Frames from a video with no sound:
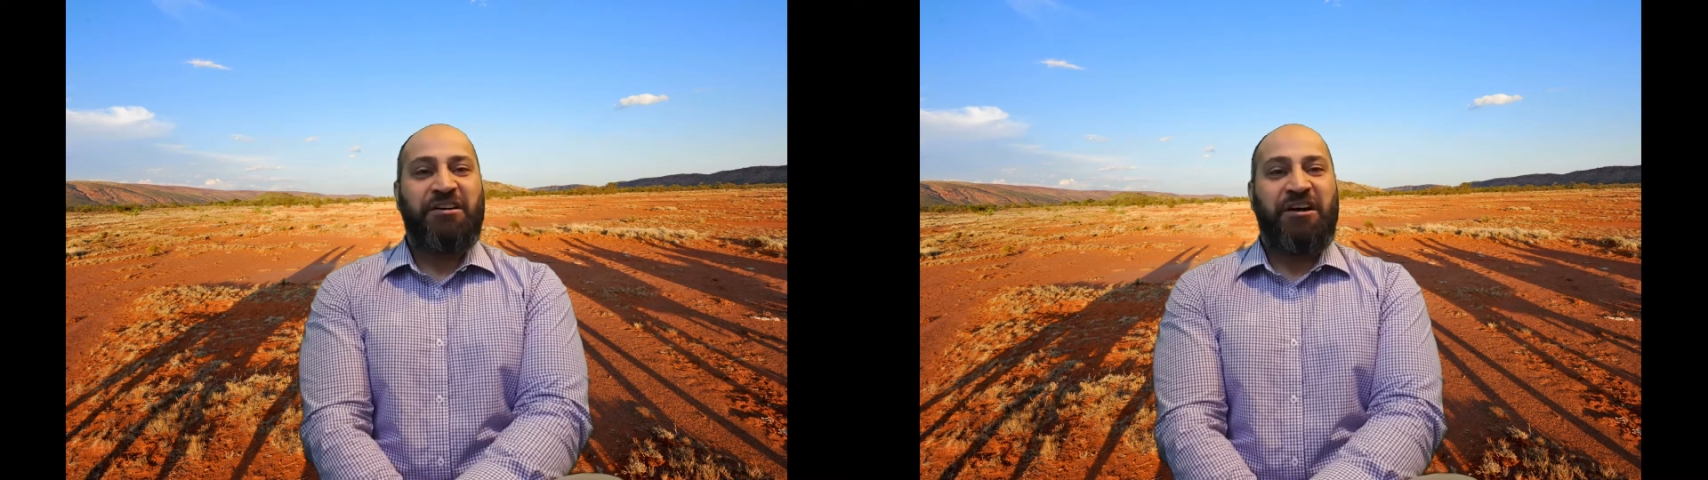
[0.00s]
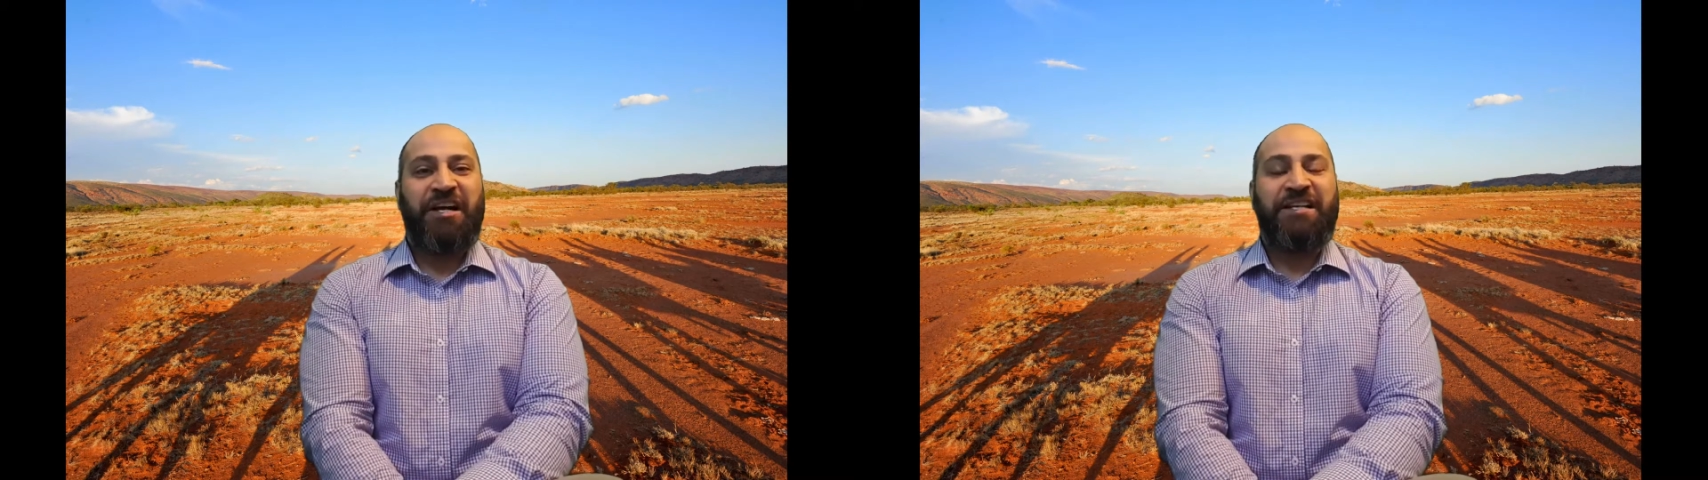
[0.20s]

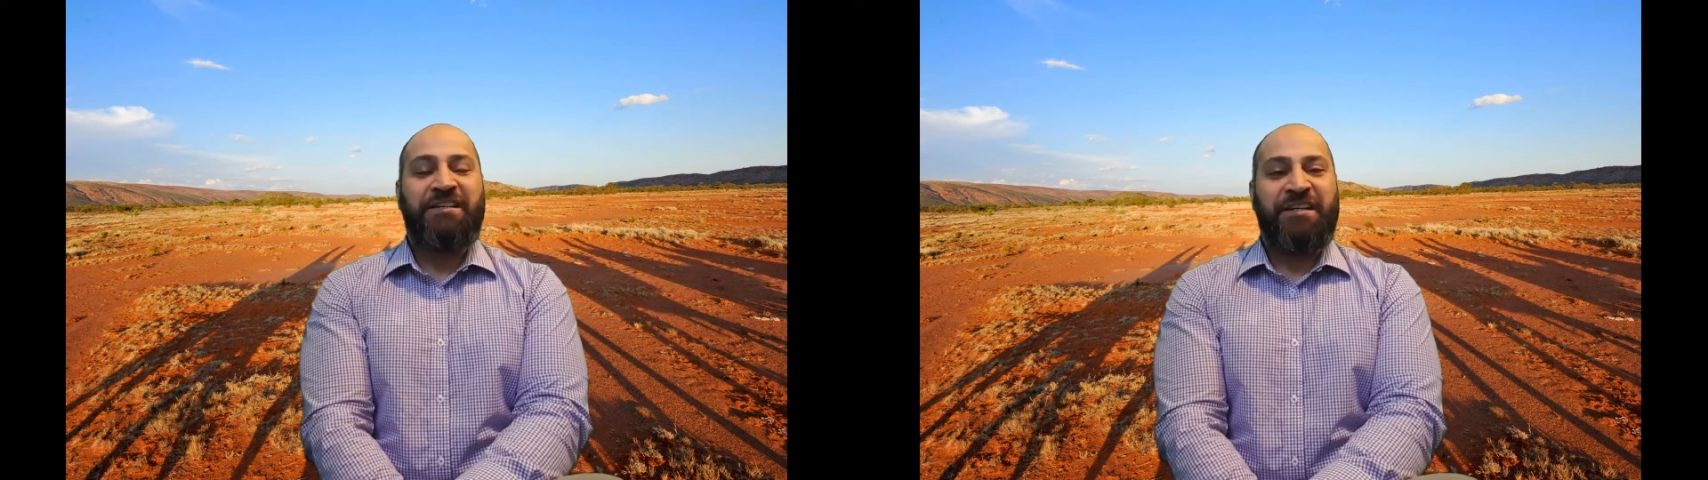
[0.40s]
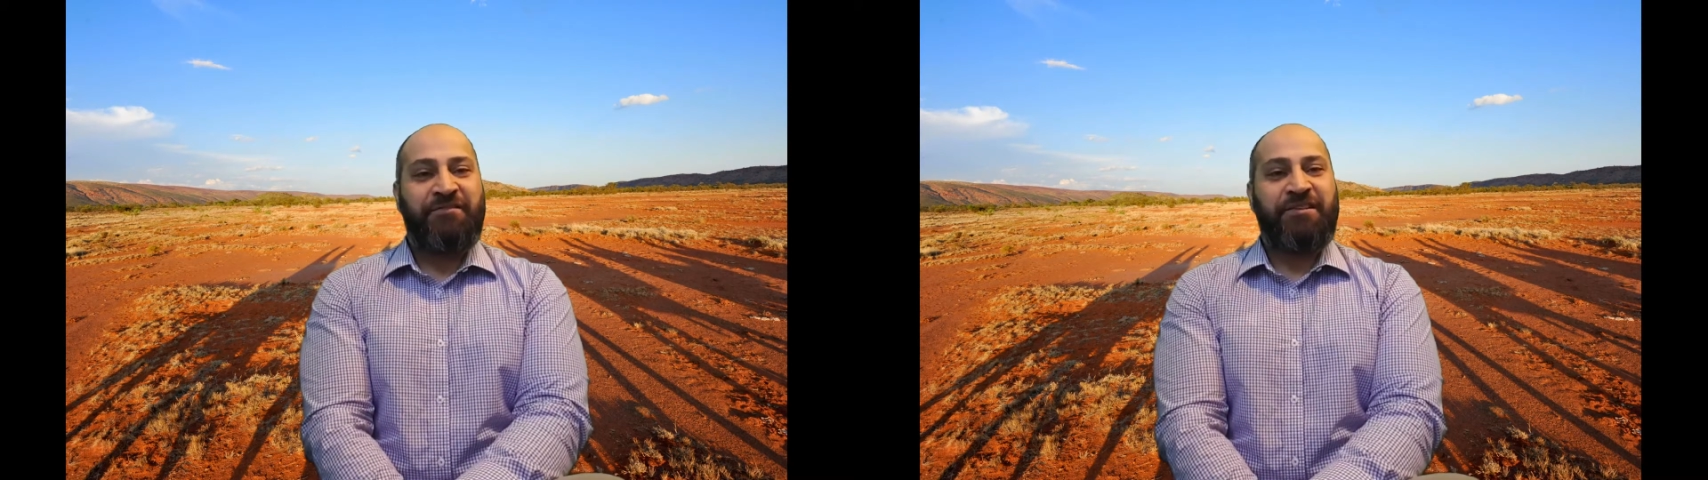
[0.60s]
I
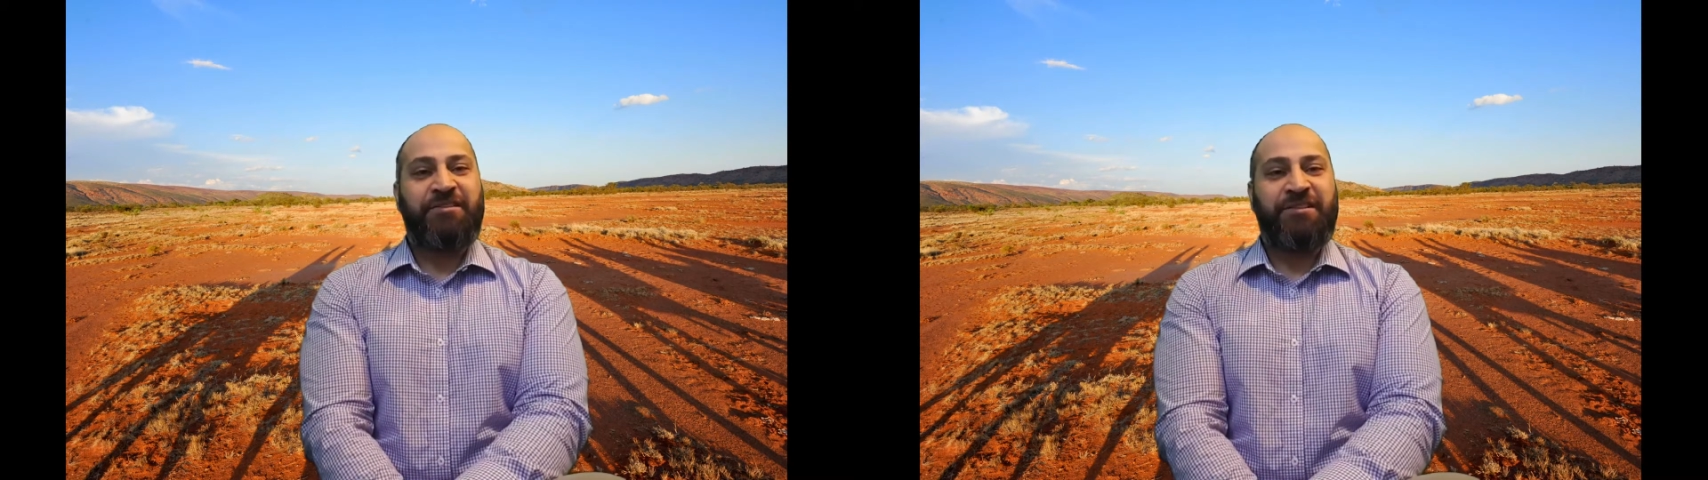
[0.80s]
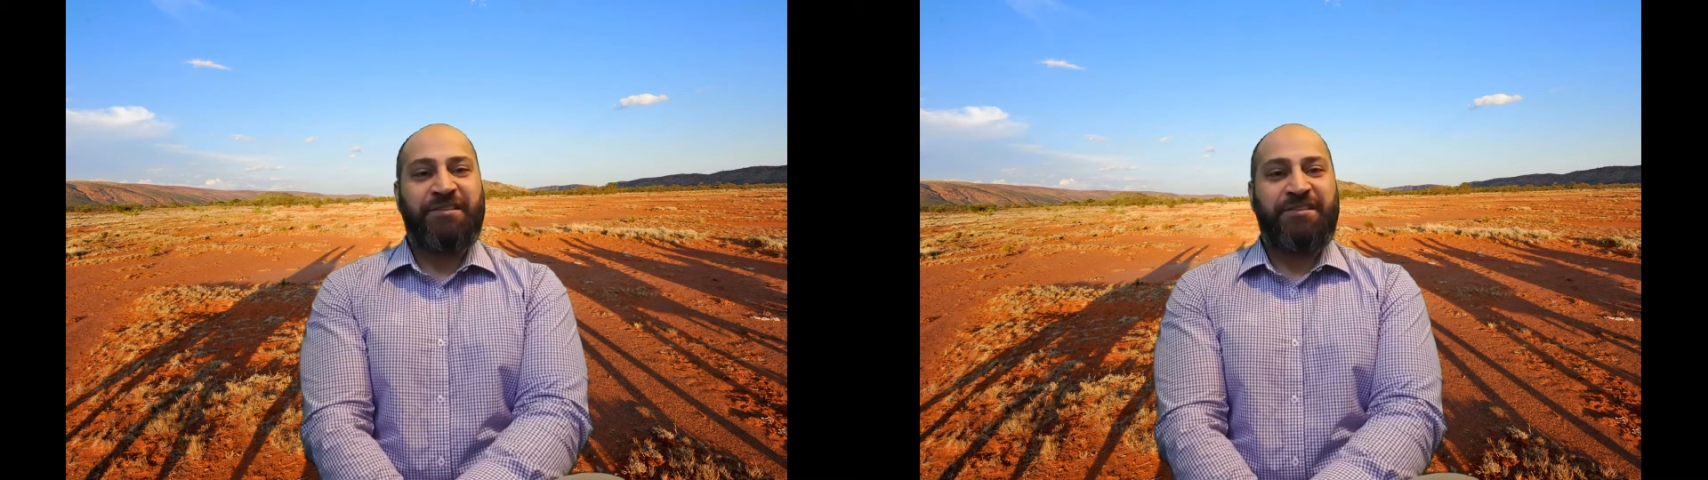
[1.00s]
never
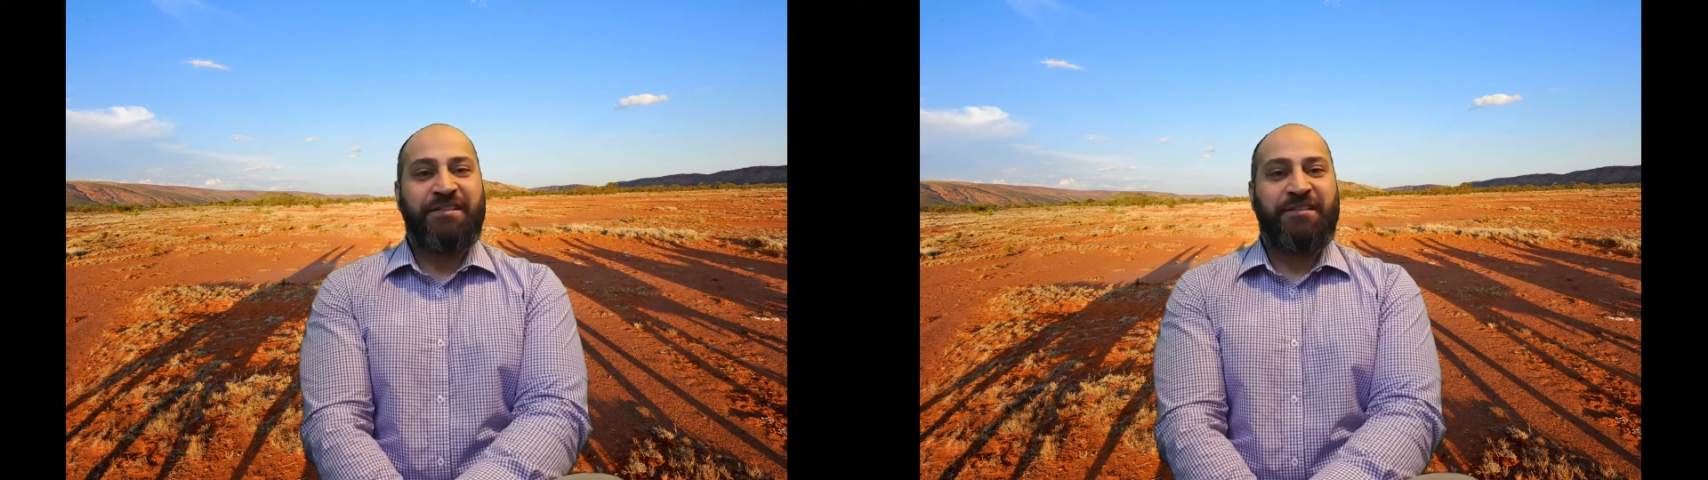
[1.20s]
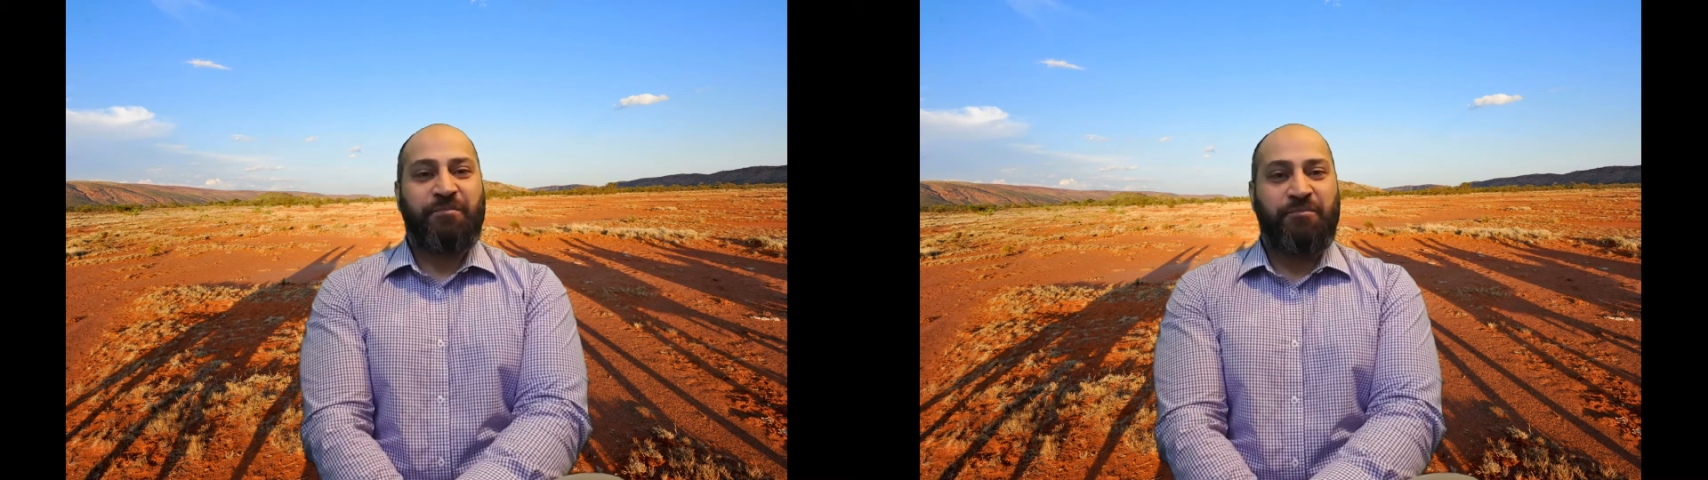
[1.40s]
got to
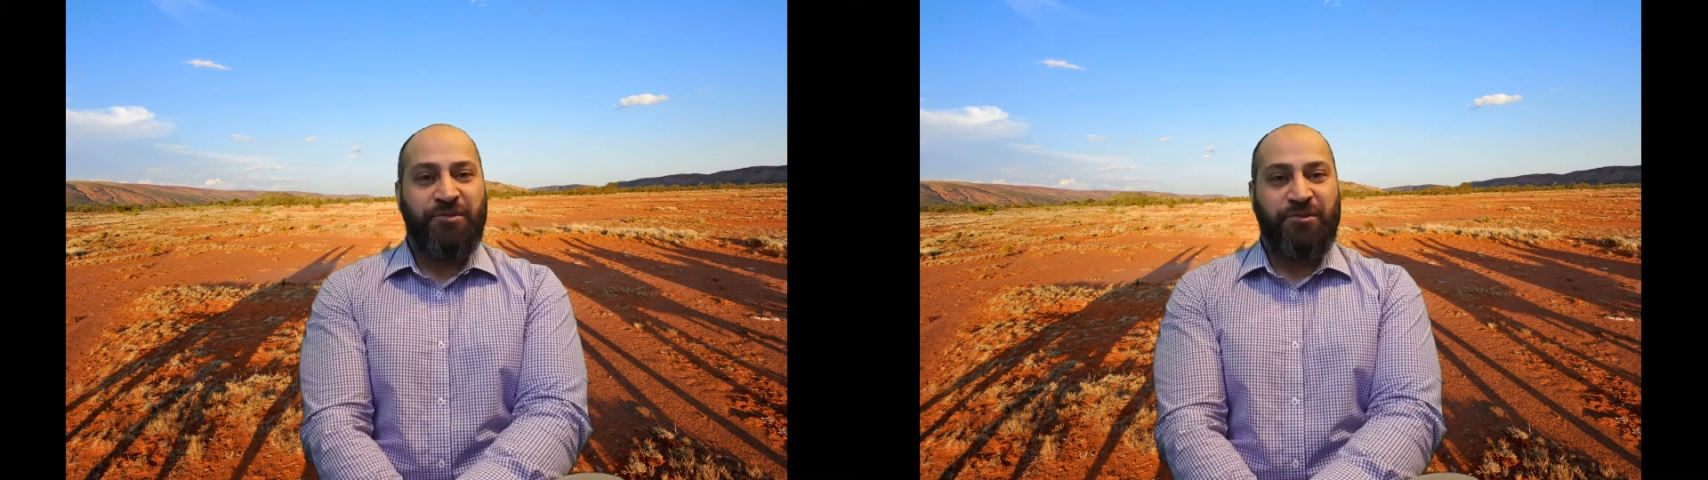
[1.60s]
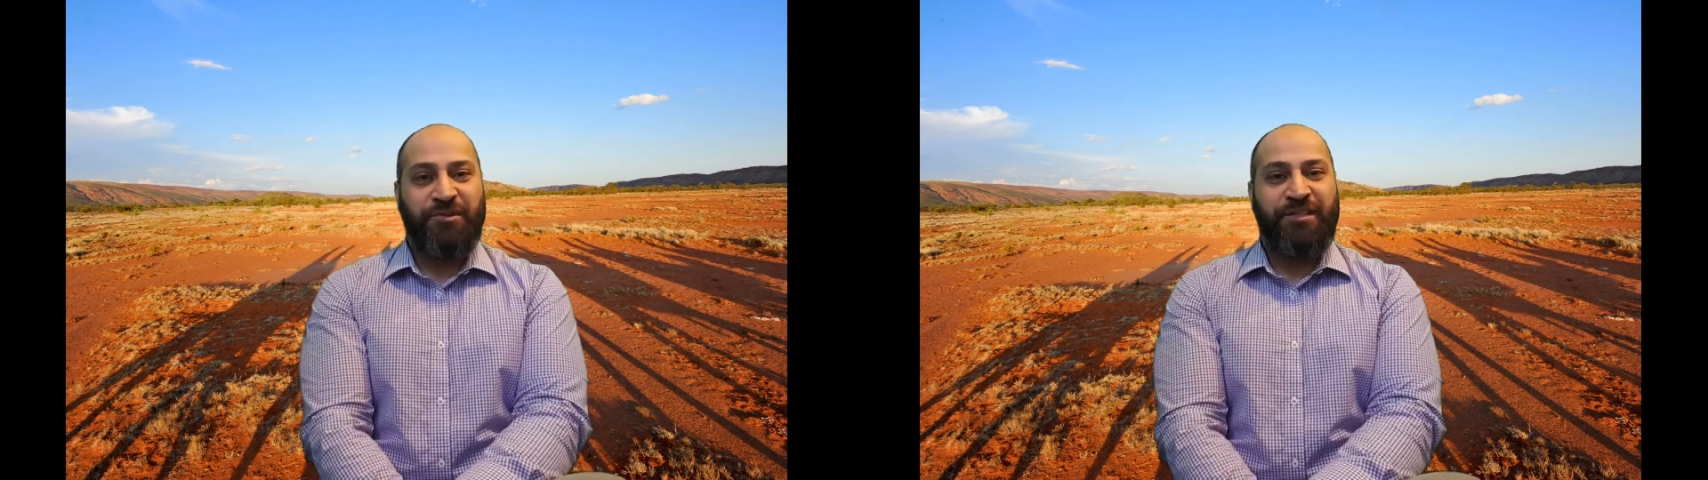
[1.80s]
see the
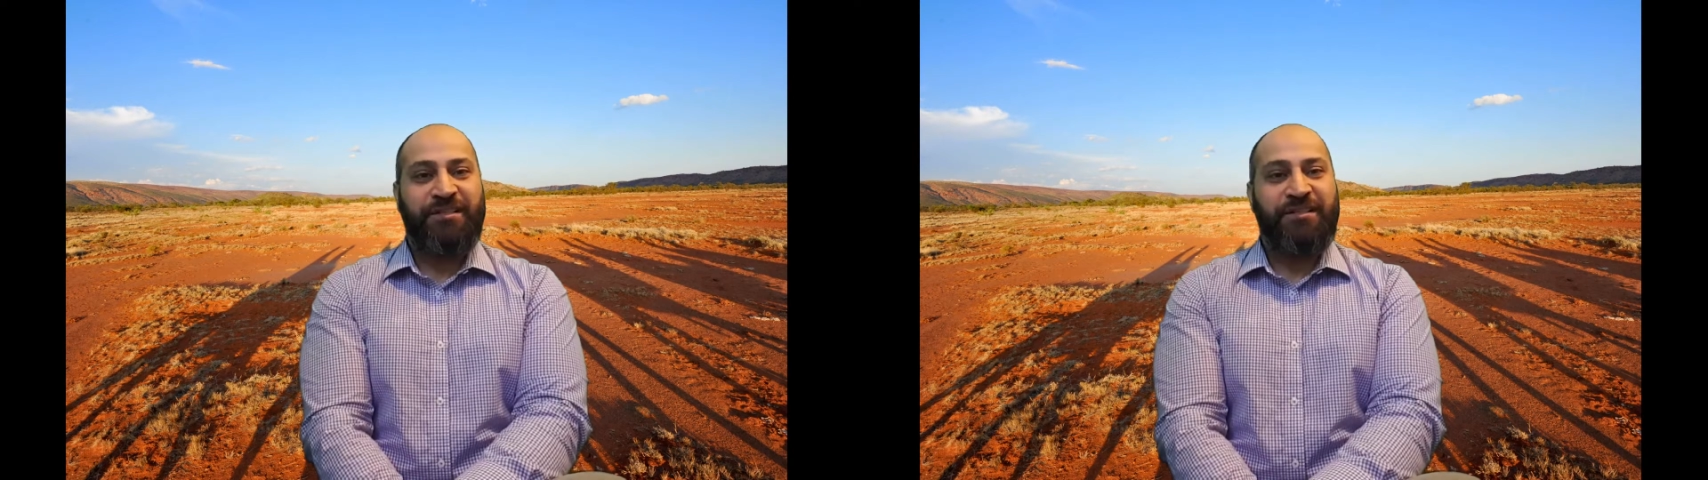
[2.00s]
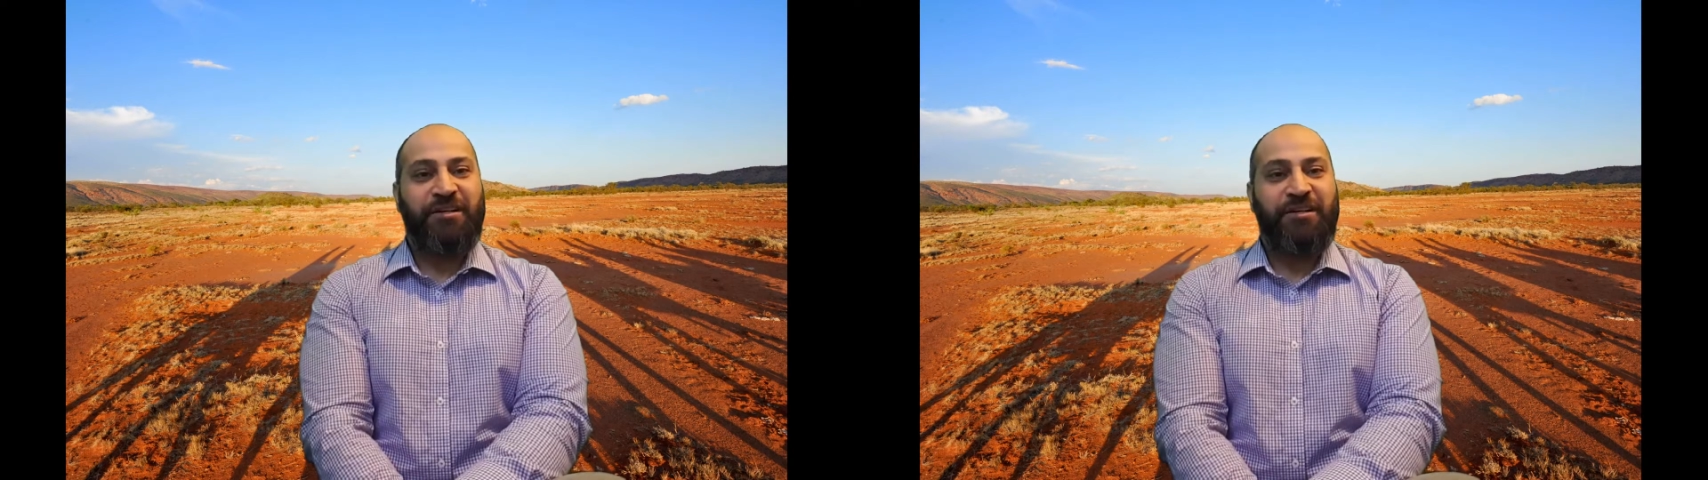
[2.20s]
beauty